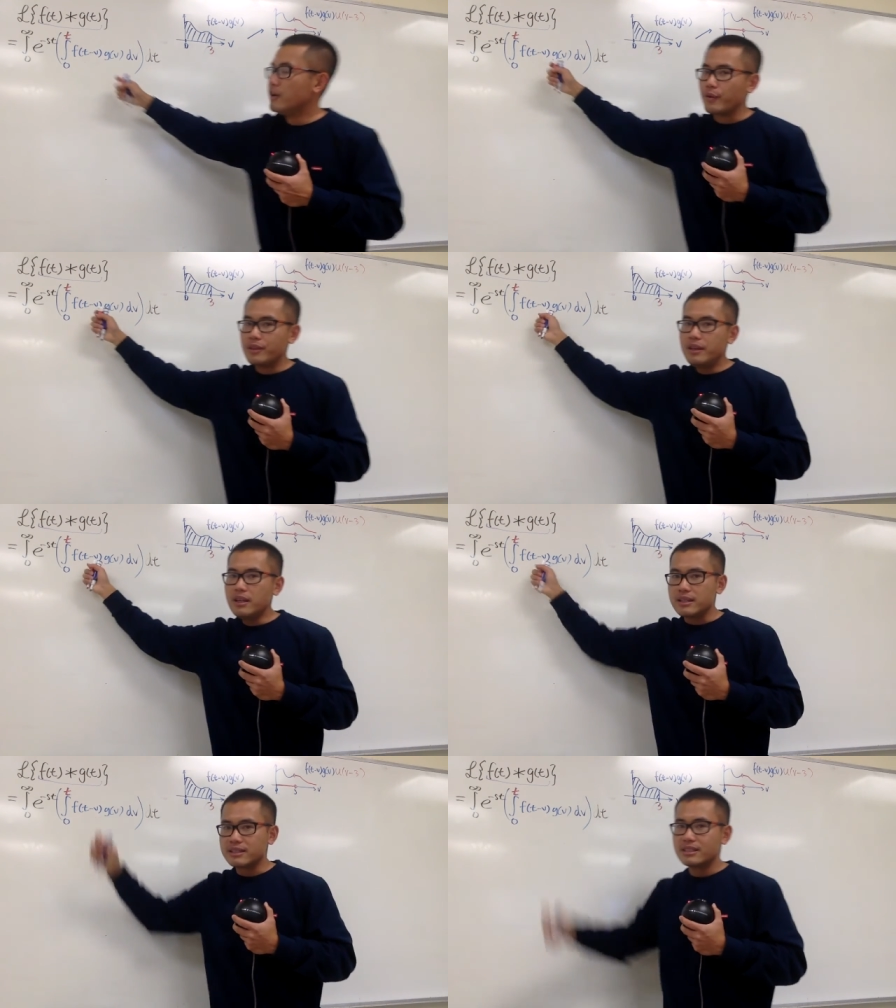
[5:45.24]
for
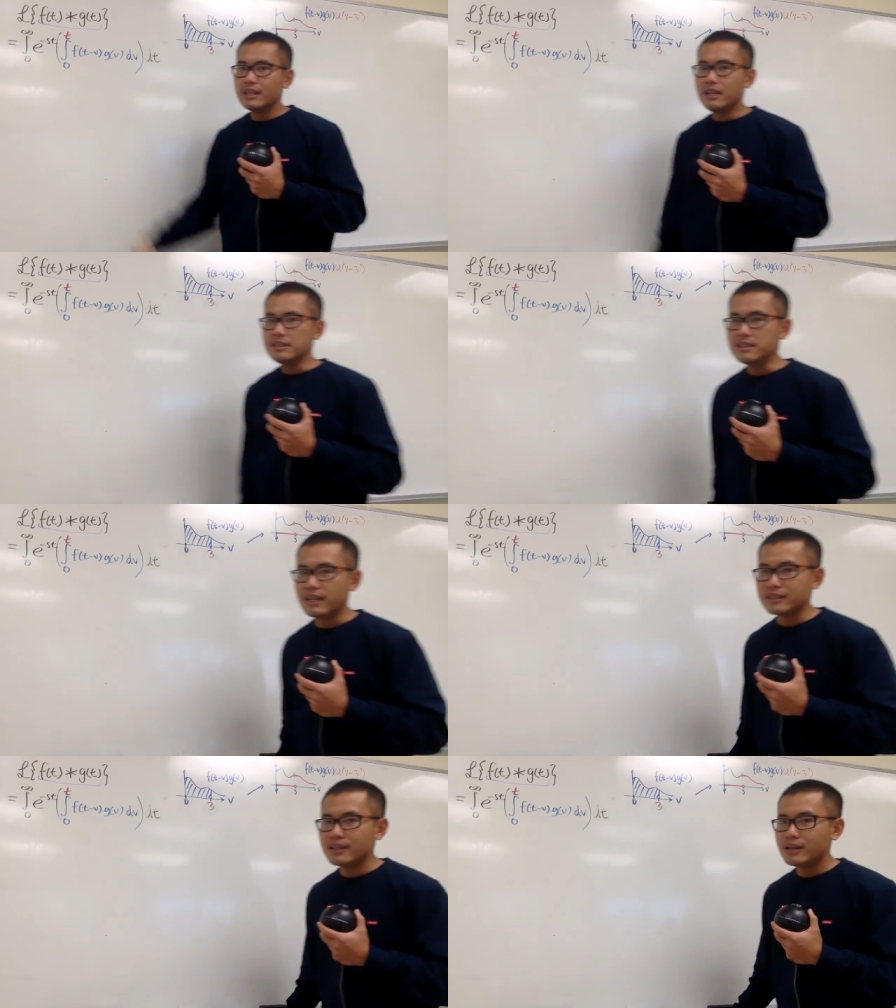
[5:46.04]
this, isn't
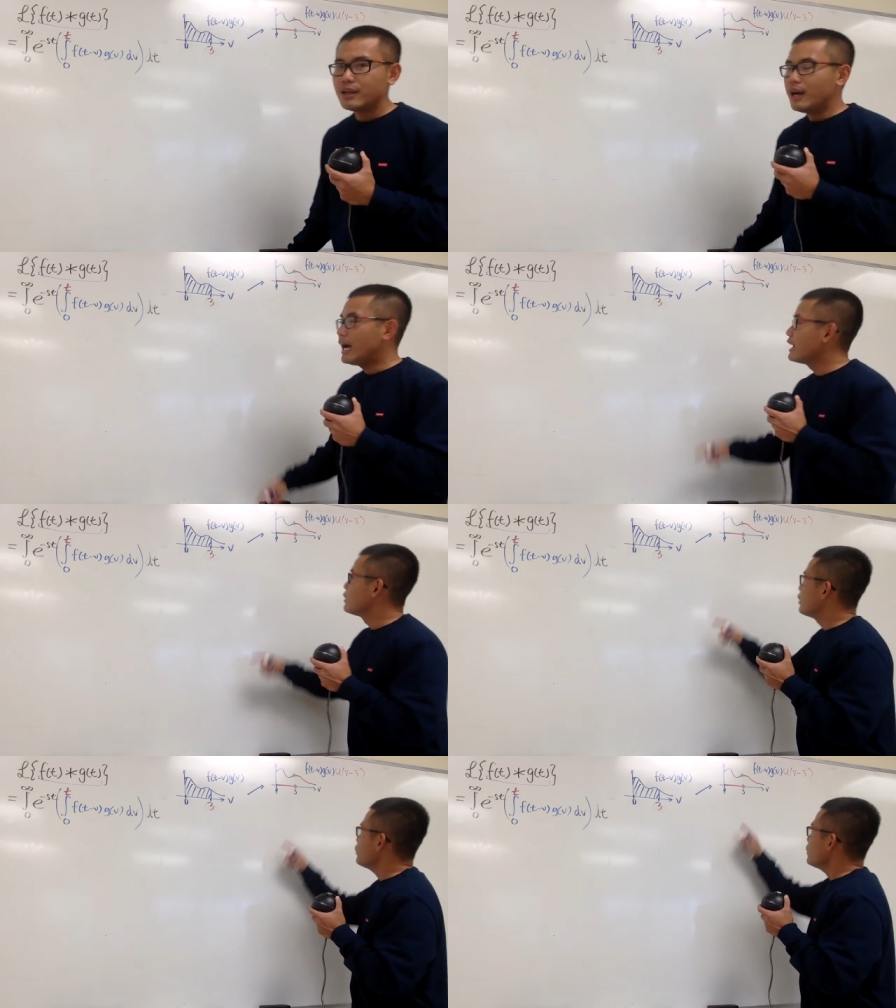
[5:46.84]
it? I
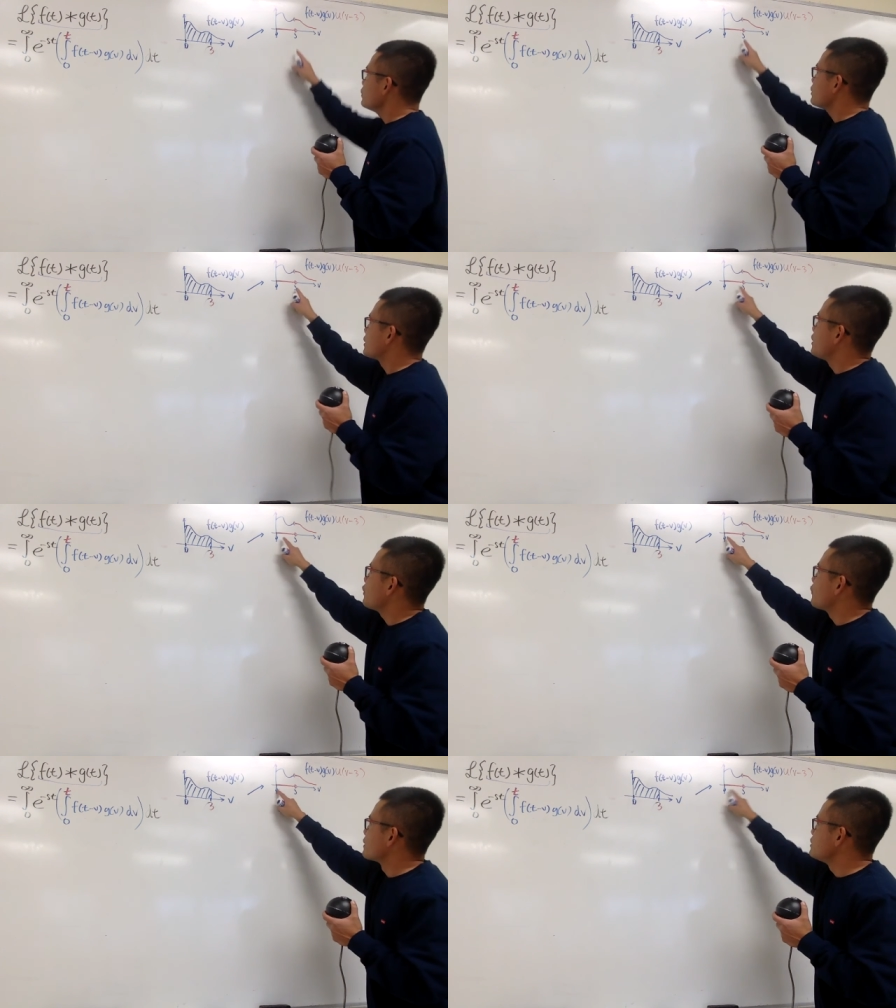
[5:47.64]
don't want to
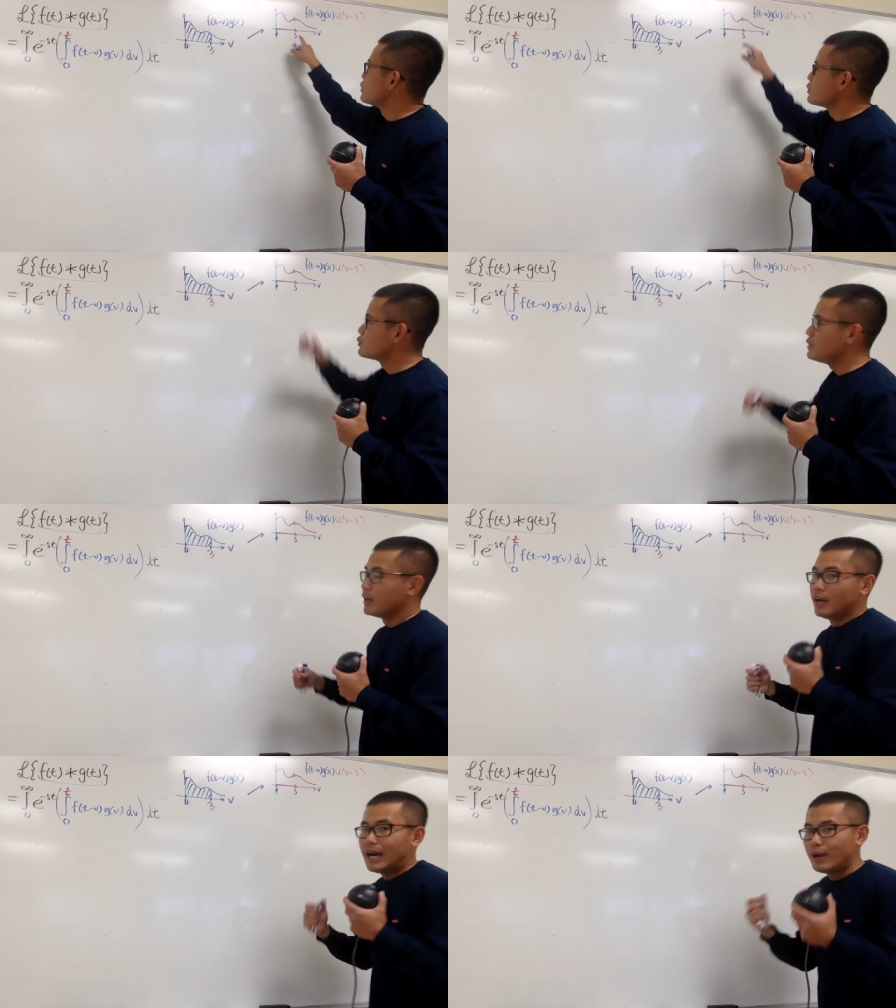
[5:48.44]
kill from 0 to
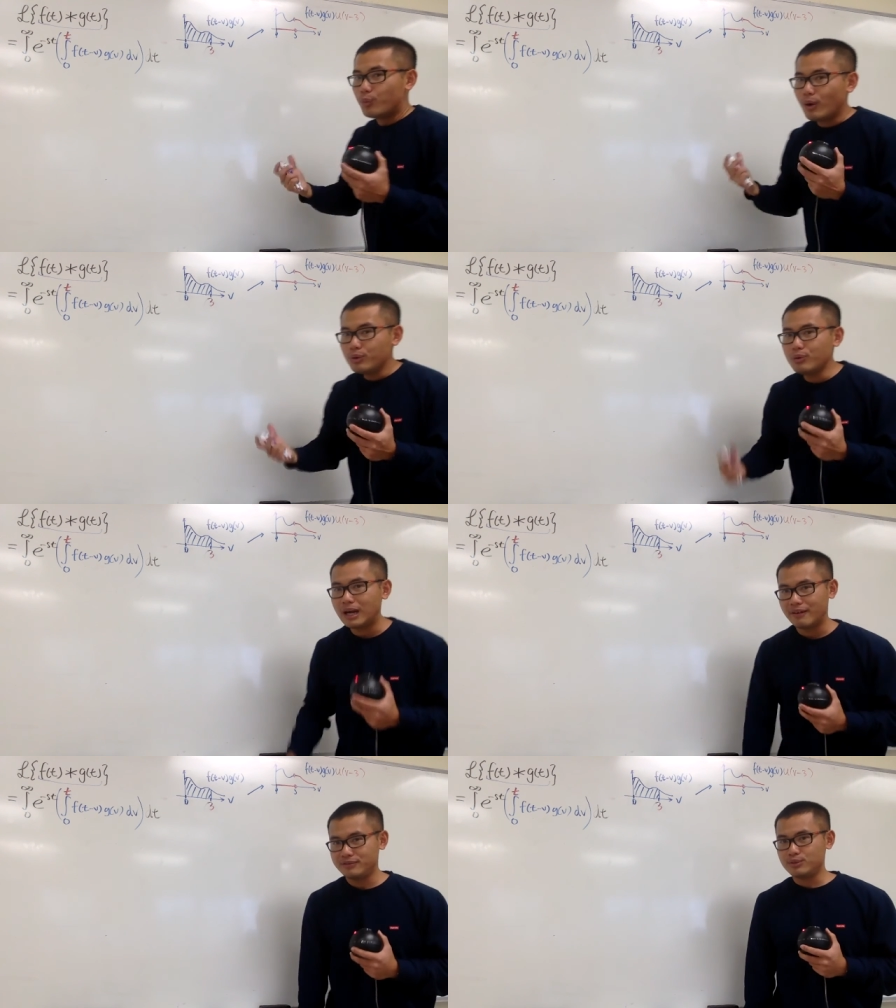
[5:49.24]
3. I want to
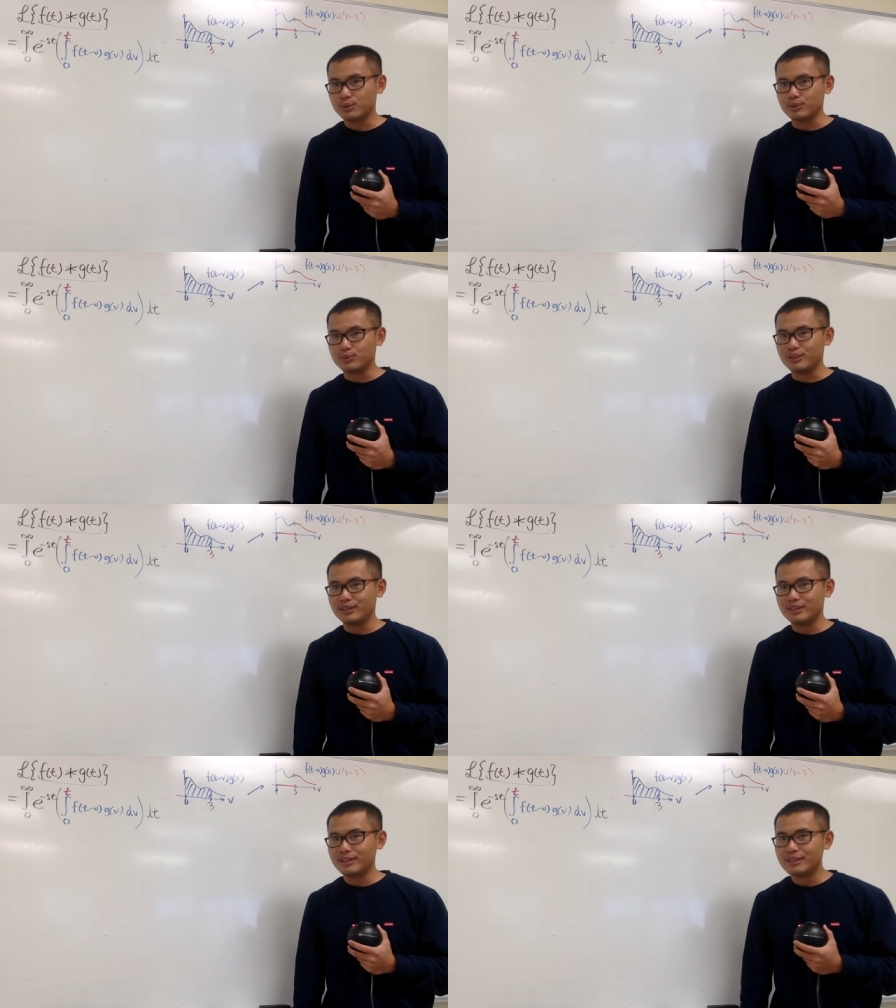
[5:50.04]
have 0 to 3.
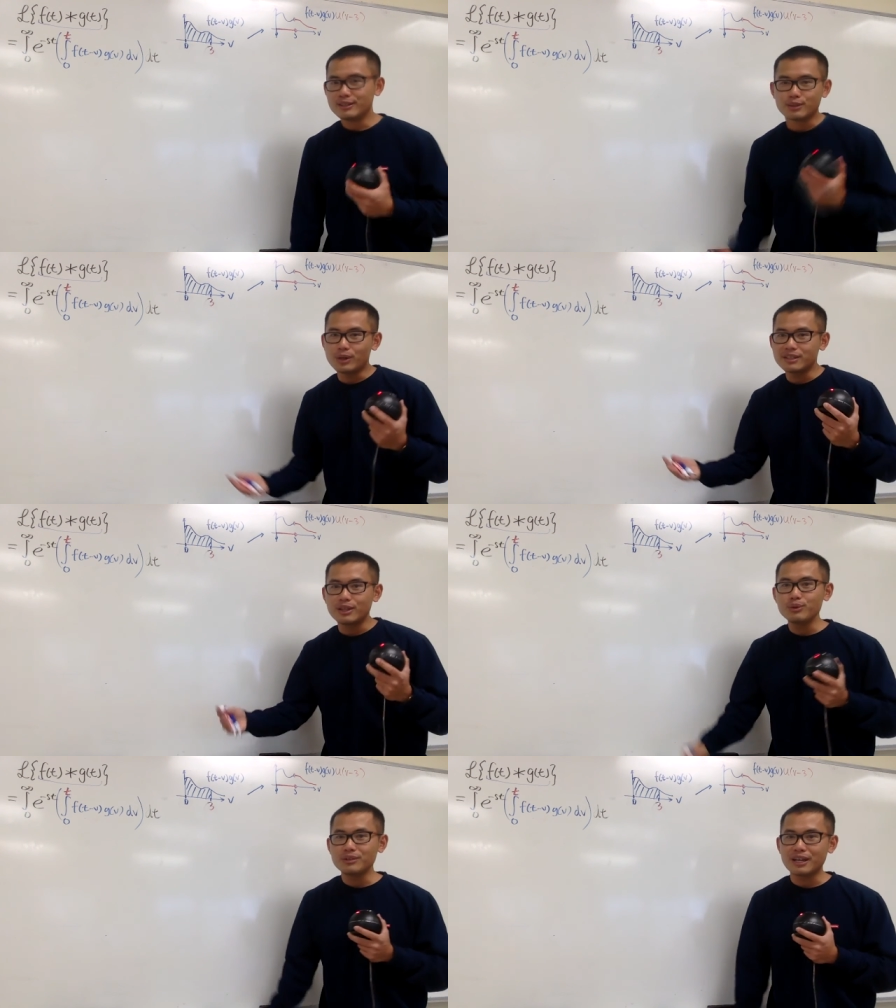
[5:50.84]
So what can
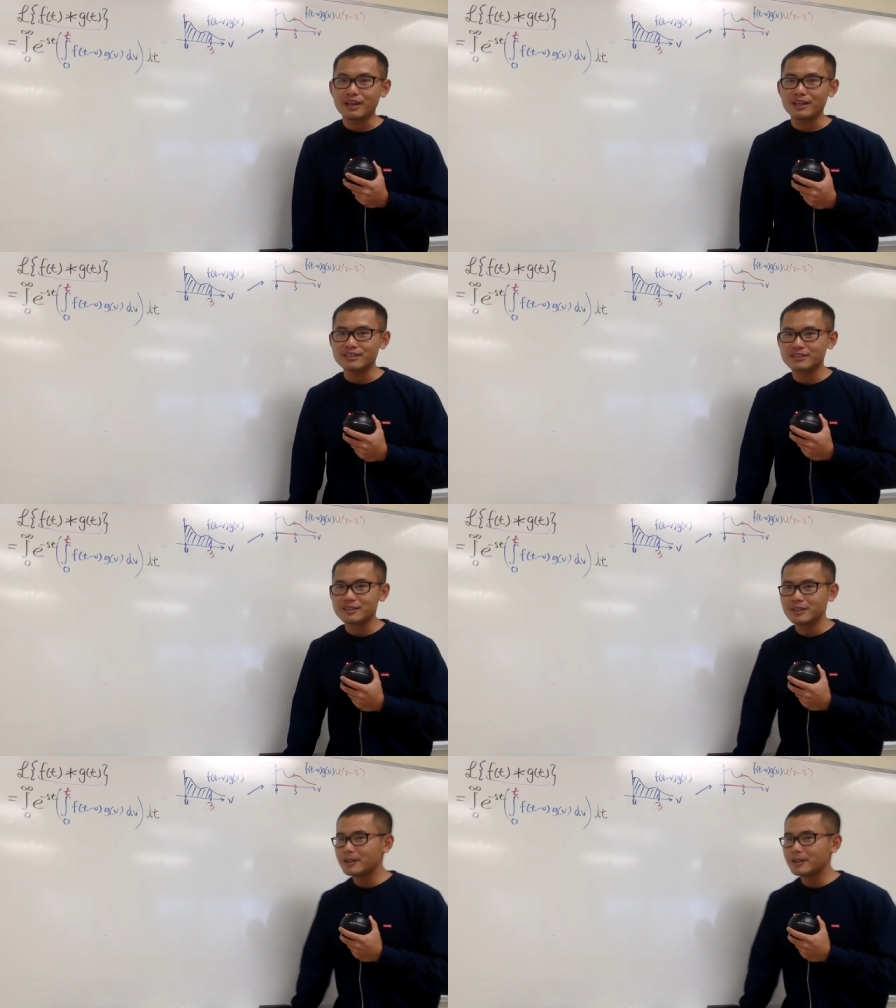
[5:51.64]
I do in that case?